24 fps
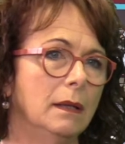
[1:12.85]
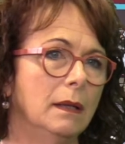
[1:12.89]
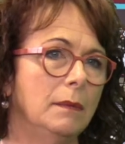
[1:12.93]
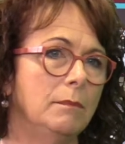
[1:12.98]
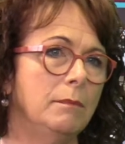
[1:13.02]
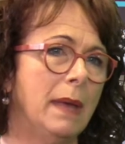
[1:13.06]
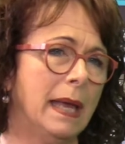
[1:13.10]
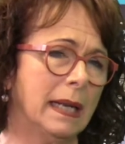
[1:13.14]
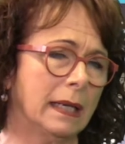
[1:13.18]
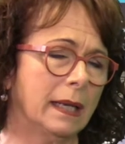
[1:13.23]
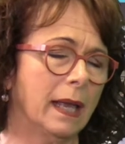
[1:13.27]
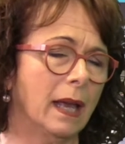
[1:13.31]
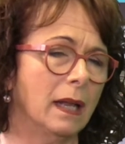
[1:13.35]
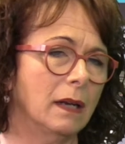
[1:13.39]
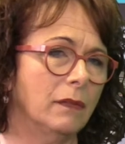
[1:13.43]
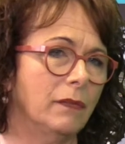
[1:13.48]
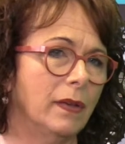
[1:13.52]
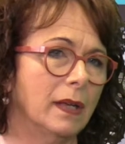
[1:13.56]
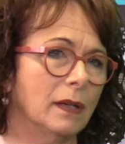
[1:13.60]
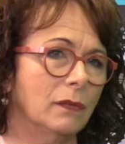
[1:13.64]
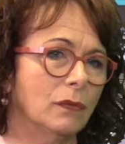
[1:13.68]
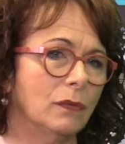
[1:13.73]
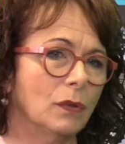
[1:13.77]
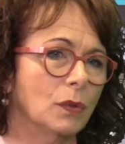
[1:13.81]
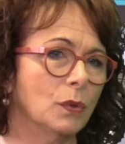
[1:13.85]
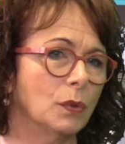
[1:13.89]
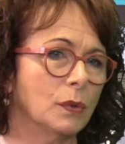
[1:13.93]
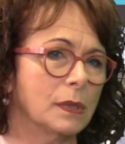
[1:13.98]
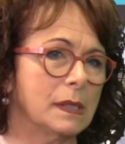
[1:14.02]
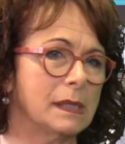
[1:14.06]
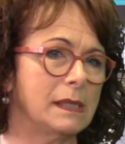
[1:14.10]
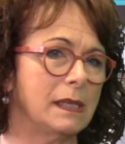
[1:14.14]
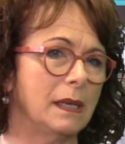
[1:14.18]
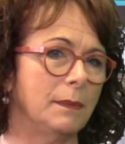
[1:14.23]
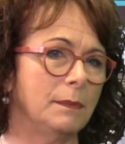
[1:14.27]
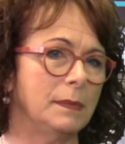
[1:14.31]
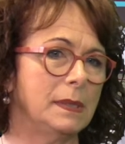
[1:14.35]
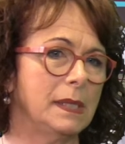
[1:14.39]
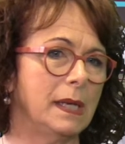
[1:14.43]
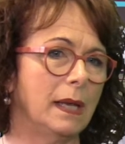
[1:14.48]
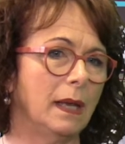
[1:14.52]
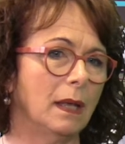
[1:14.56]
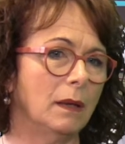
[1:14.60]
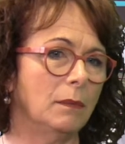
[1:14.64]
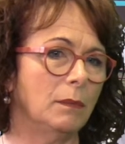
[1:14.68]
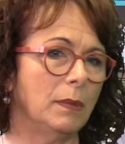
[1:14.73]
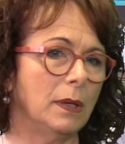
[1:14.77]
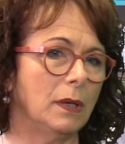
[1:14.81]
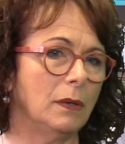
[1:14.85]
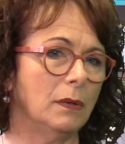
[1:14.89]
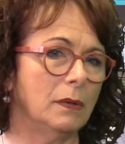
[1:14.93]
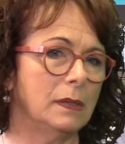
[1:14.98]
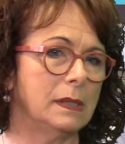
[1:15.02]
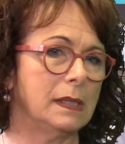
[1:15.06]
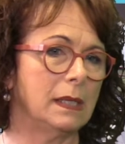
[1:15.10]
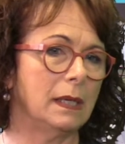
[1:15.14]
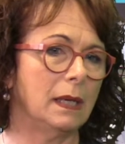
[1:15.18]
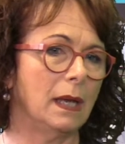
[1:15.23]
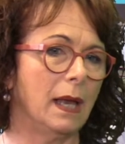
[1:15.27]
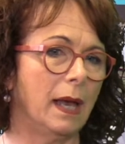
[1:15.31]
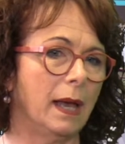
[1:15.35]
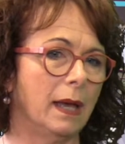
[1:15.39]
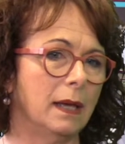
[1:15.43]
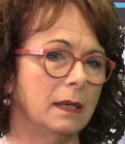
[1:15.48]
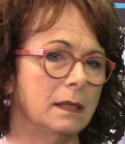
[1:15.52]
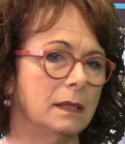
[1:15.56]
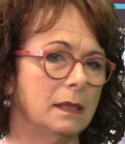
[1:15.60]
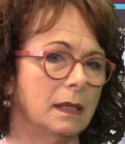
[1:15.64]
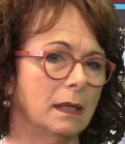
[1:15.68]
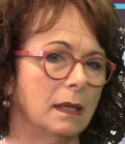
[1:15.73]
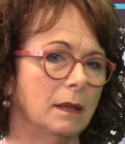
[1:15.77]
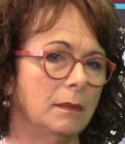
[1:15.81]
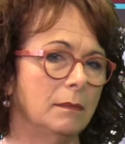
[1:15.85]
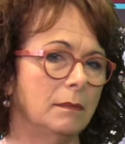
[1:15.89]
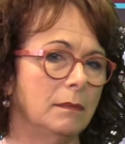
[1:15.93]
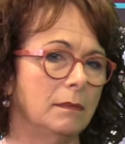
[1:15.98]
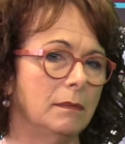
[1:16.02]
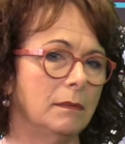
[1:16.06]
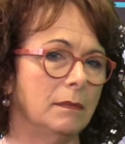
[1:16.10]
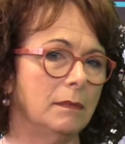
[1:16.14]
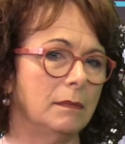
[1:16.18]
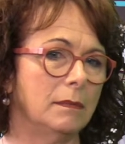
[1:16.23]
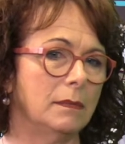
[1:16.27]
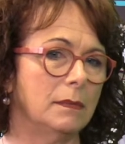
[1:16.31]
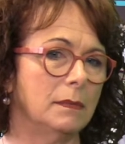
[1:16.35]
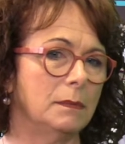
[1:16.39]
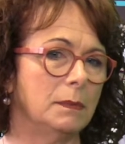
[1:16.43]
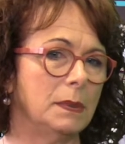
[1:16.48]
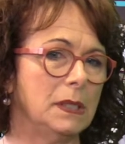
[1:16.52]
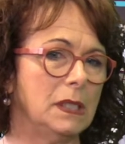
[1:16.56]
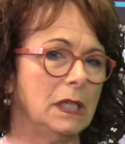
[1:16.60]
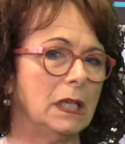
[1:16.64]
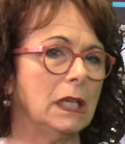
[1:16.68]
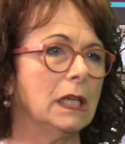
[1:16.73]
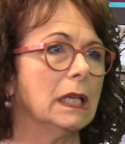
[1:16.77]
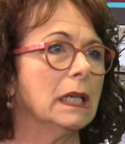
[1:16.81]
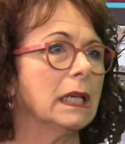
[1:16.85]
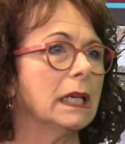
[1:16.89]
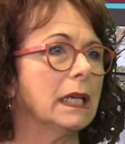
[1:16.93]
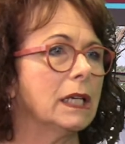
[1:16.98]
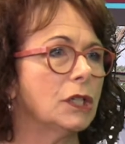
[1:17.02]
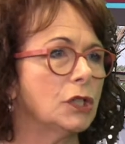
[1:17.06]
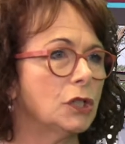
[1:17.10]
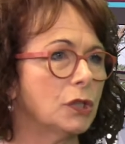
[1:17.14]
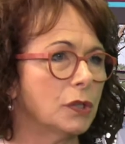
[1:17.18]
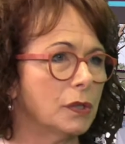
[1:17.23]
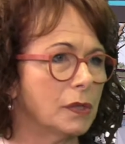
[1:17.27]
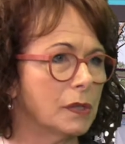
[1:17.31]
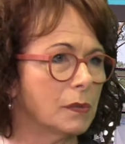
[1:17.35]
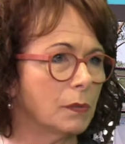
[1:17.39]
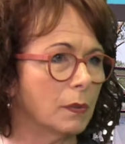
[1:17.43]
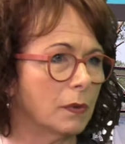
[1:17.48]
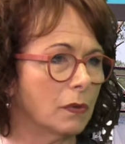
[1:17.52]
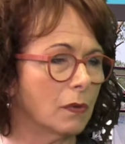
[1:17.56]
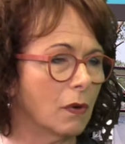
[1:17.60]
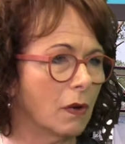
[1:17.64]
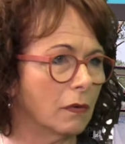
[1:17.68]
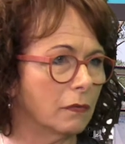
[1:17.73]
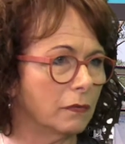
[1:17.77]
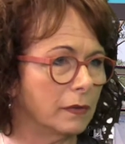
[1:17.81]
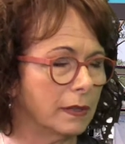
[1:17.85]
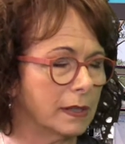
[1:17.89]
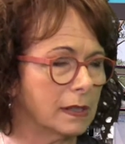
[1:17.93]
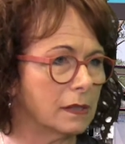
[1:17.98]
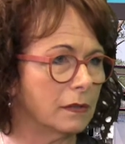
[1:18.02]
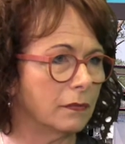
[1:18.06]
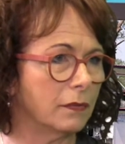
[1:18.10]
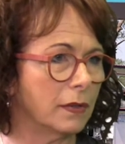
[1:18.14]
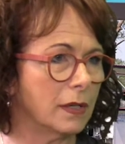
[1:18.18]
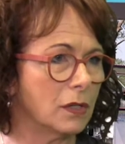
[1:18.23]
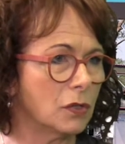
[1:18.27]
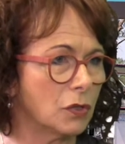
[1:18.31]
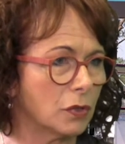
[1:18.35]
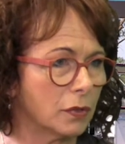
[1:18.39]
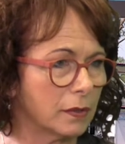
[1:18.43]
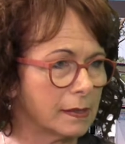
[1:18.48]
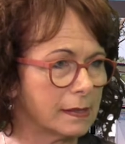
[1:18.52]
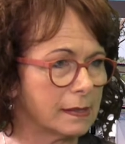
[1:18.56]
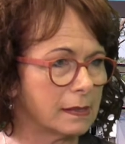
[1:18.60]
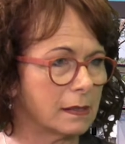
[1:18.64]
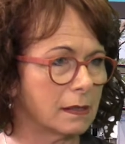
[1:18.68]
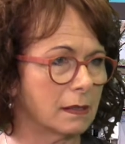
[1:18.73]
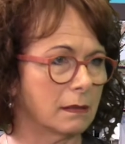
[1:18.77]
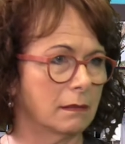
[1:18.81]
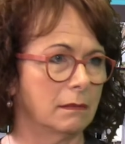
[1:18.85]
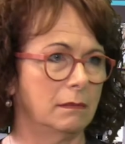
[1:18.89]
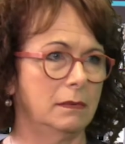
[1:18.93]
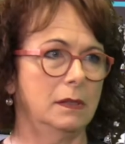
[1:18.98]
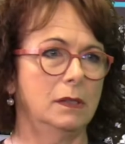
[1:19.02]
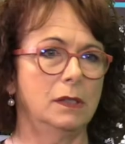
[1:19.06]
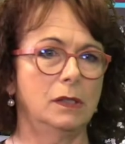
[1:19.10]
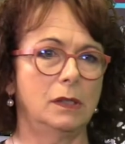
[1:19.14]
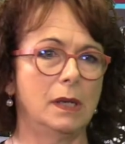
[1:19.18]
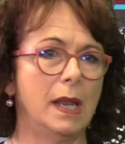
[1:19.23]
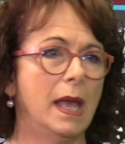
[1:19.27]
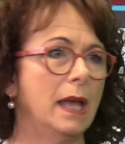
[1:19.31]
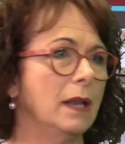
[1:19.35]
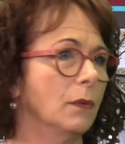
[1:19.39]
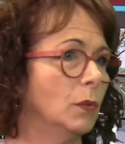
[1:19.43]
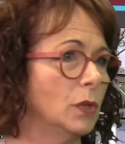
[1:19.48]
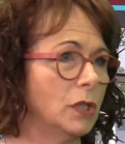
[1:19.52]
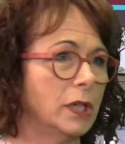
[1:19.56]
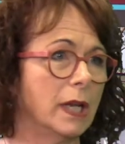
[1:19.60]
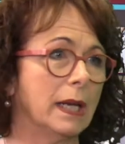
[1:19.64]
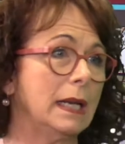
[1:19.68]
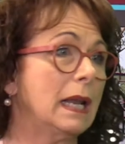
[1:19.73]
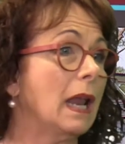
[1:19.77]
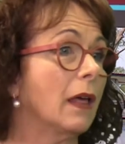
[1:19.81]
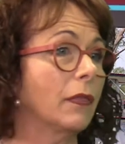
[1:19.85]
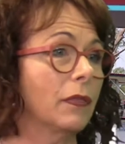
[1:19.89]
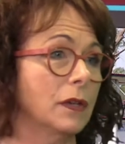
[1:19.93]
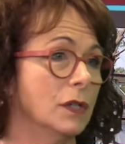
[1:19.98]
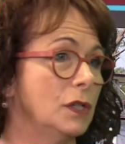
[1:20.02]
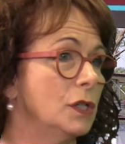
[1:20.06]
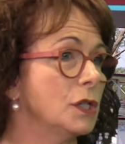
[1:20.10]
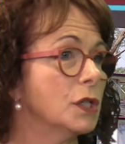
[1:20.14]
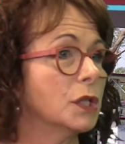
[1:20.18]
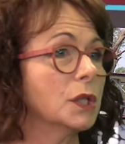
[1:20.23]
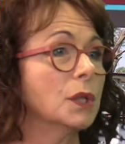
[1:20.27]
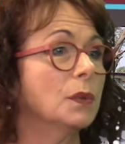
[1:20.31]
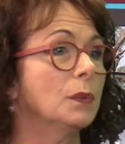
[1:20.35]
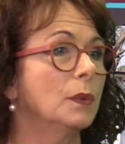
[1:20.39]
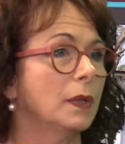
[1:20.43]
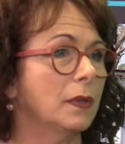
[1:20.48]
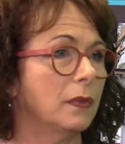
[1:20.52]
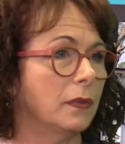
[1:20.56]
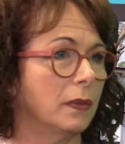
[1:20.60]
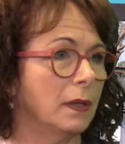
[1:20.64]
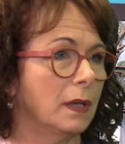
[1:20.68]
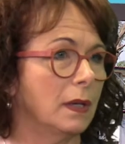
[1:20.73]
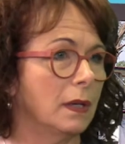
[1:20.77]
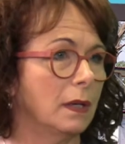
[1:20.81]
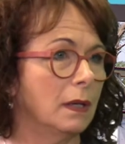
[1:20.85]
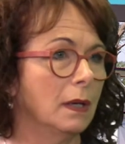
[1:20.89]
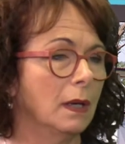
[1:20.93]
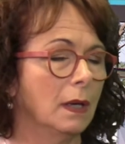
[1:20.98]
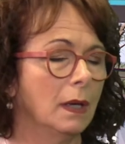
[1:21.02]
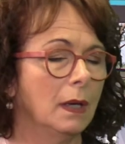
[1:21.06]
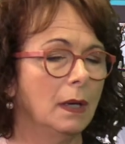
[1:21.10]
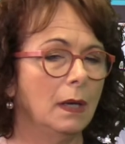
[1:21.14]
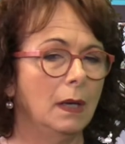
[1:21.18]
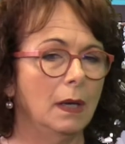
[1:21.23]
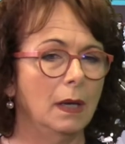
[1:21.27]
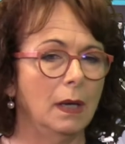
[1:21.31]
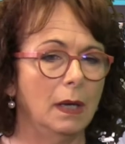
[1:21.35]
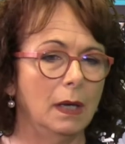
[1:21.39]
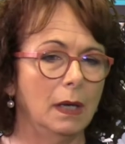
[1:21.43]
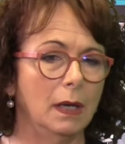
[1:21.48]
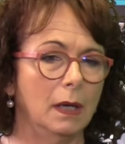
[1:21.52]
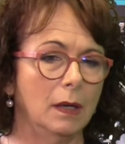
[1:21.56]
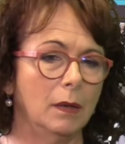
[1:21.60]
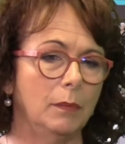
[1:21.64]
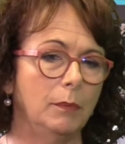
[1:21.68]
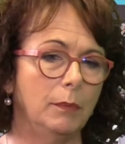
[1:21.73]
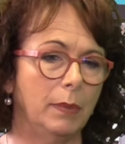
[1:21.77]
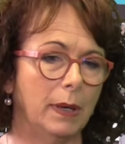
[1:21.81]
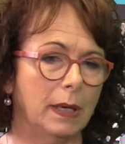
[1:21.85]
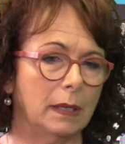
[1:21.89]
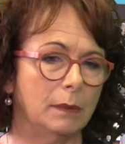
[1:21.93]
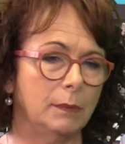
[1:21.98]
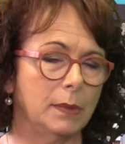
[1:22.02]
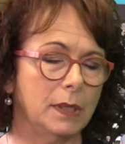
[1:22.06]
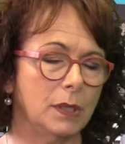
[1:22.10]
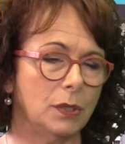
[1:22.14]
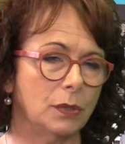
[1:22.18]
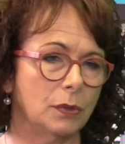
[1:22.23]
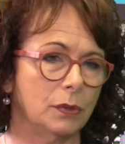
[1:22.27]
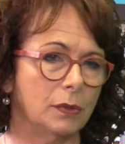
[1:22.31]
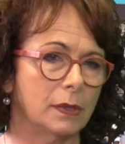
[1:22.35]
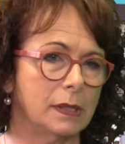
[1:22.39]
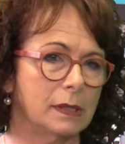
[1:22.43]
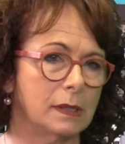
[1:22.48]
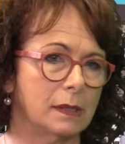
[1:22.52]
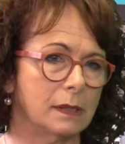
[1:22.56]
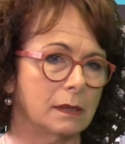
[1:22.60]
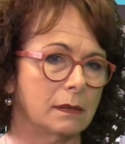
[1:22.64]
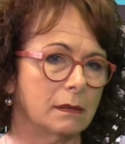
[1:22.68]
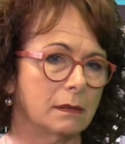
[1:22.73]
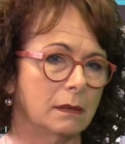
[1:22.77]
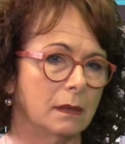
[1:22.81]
Matt Canavan, of course, stepped down because he had particular issues with conflicts of interest, which had nothing to do with the Barnaby Joyce